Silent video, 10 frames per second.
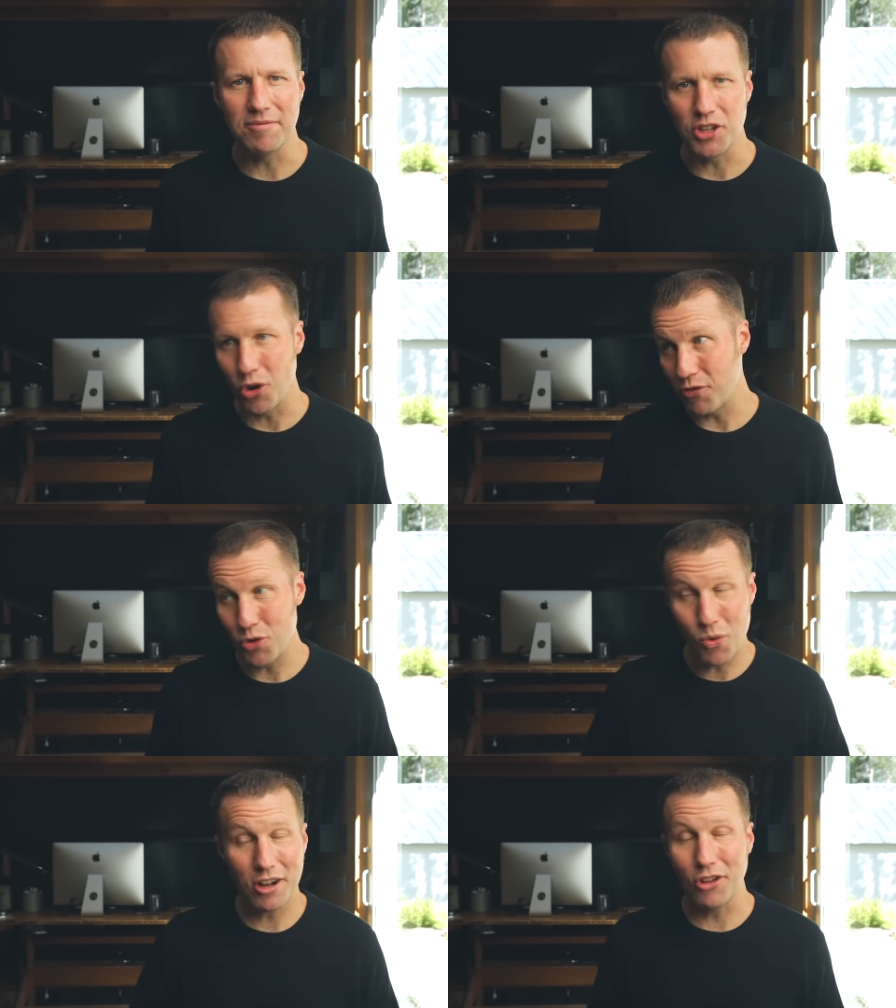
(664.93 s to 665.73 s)
You know, if you
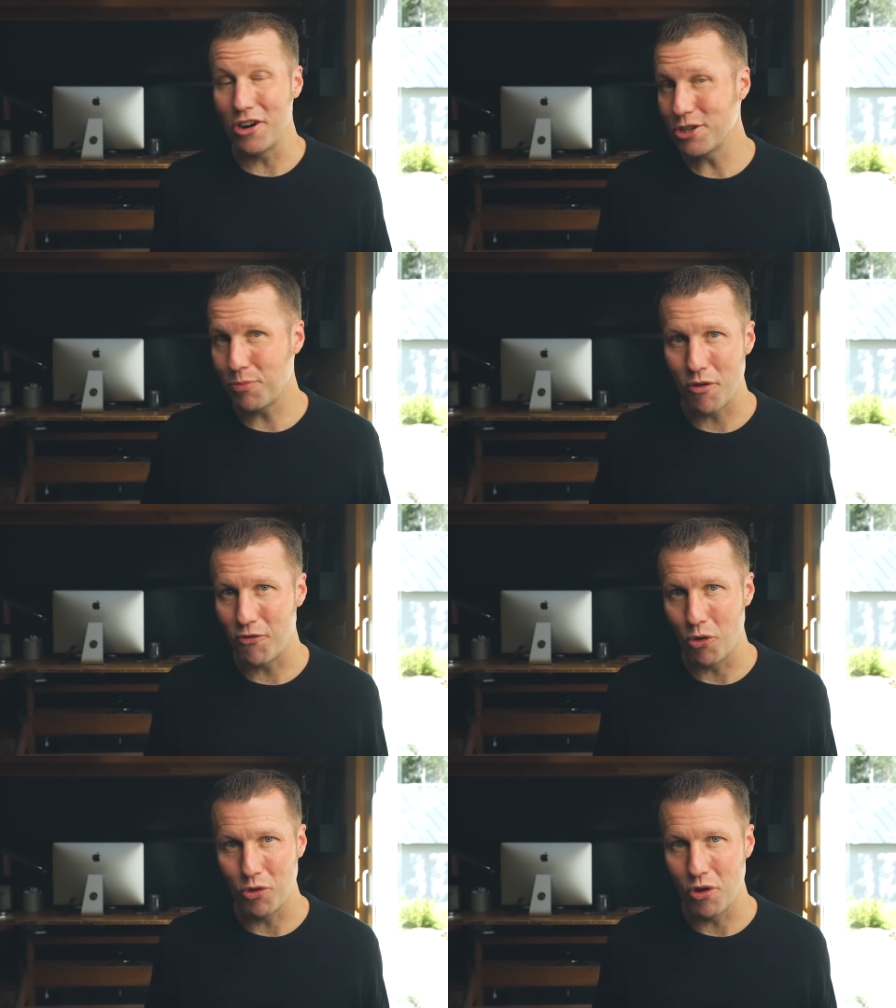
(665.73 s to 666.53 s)
want a large
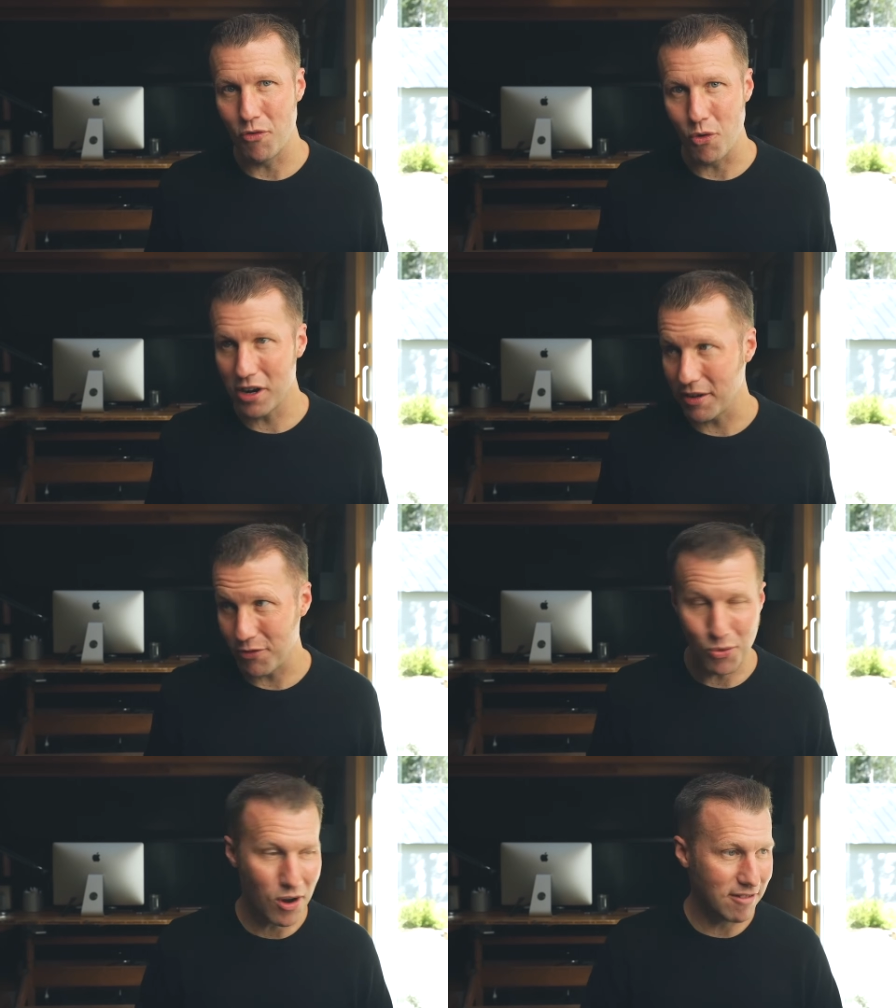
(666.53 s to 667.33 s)
portfolio of work, if
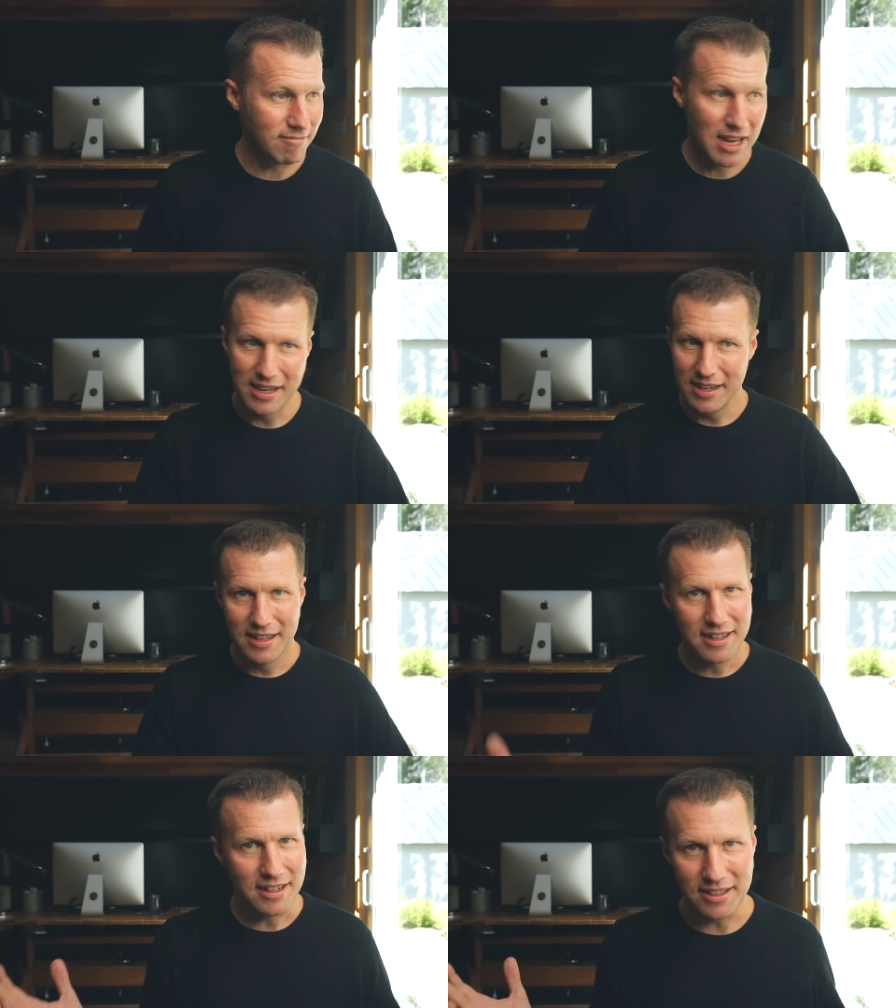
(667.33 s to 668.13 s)
you want
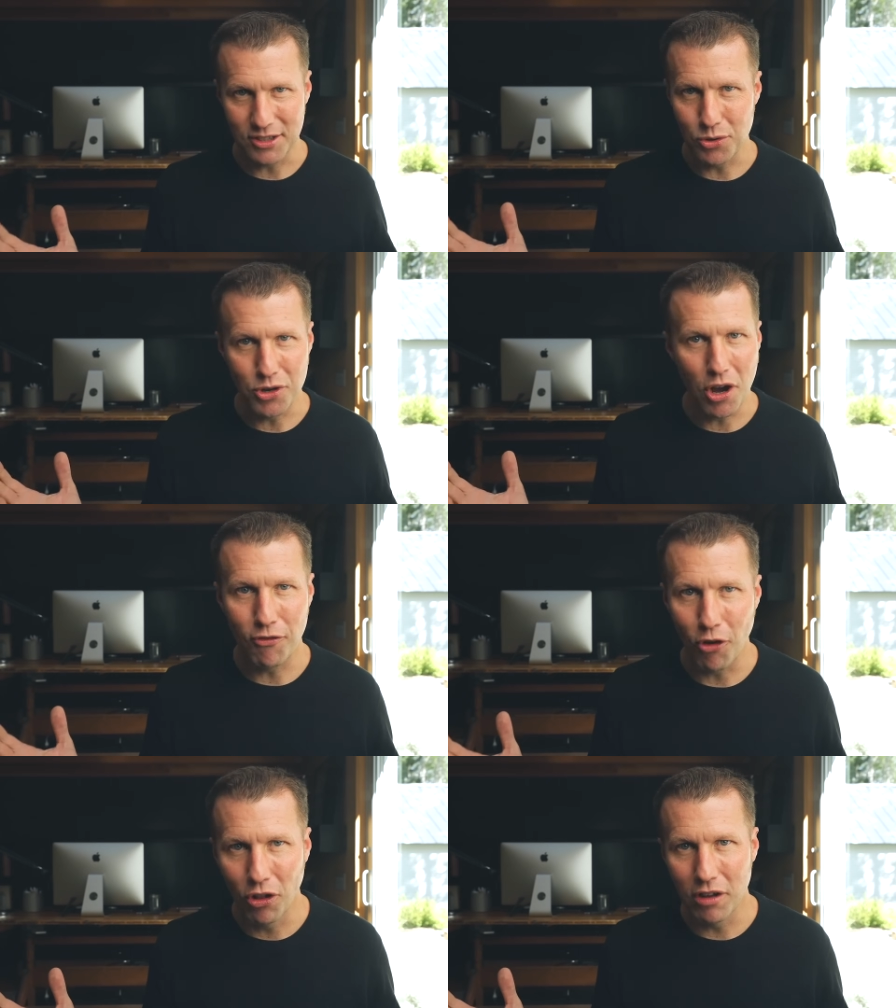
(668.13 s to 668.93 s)
a studio
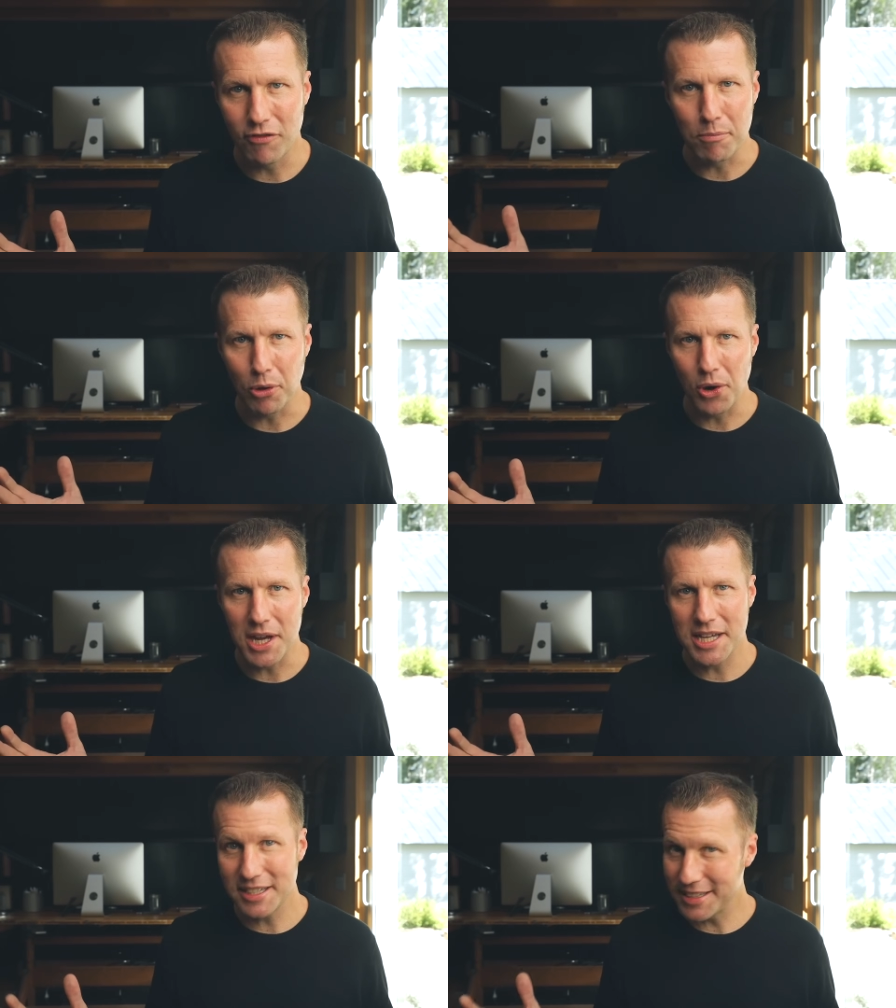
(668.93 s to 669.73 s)
full of
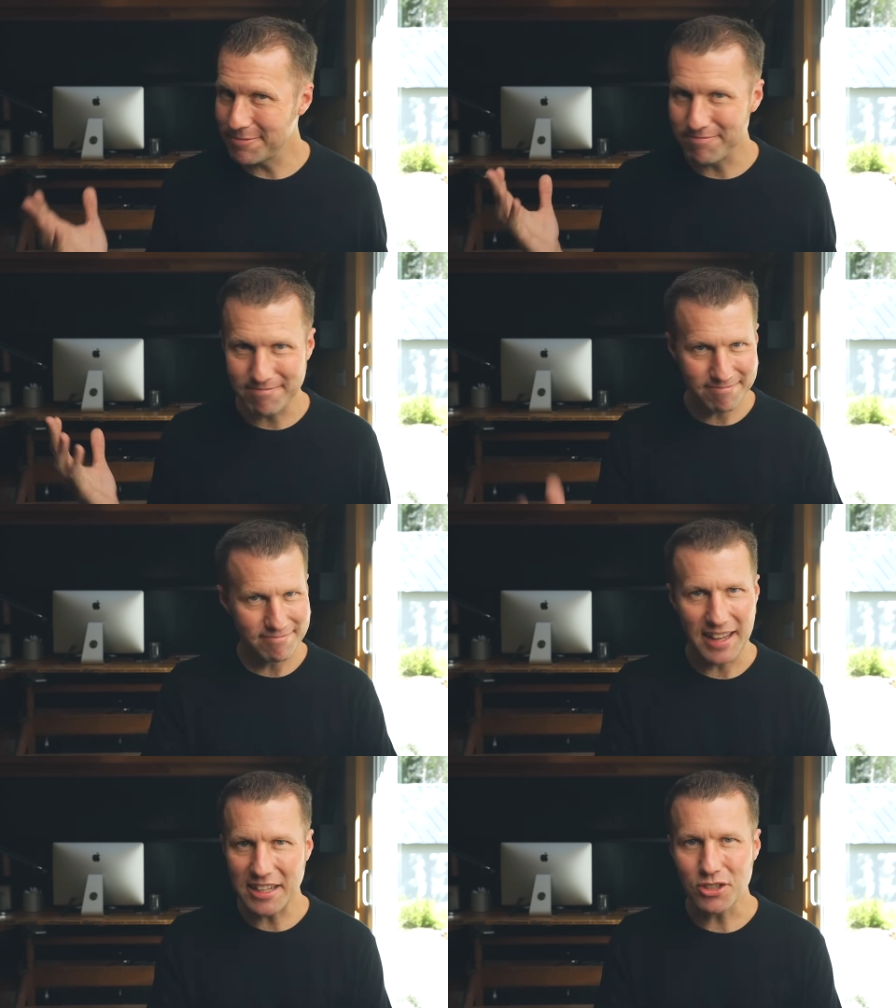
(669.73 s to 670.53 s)
employees,
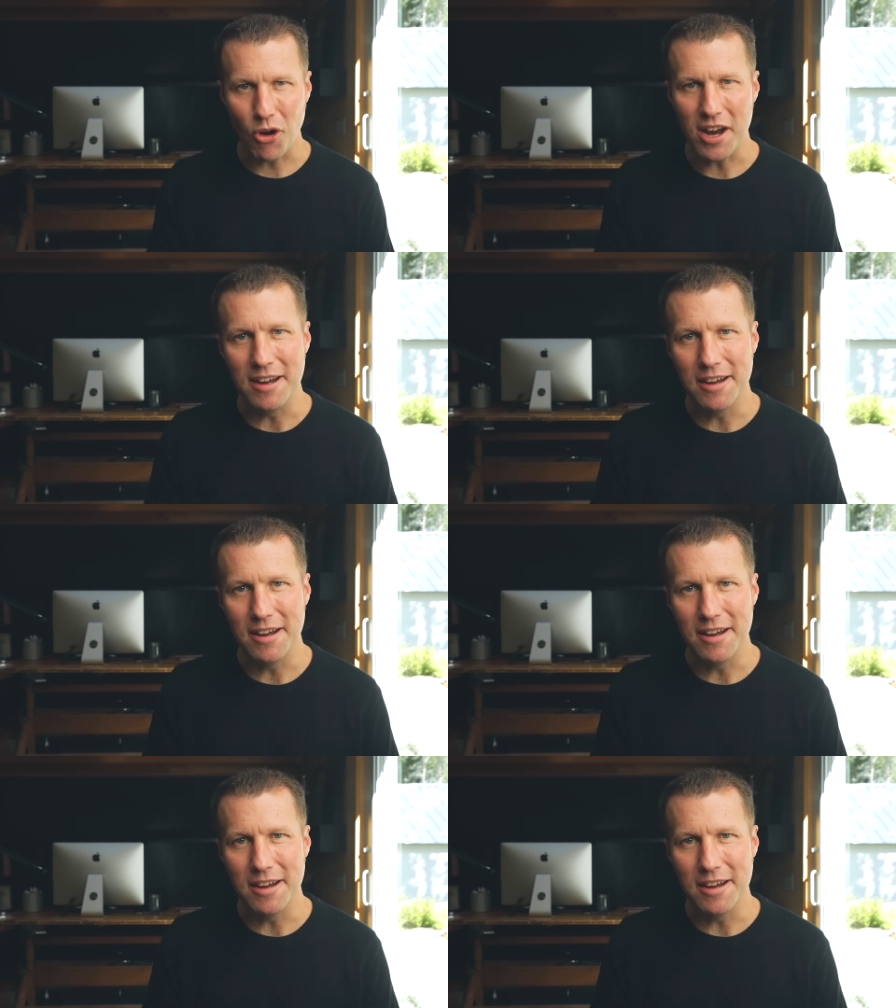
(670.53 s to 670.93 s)
that's great.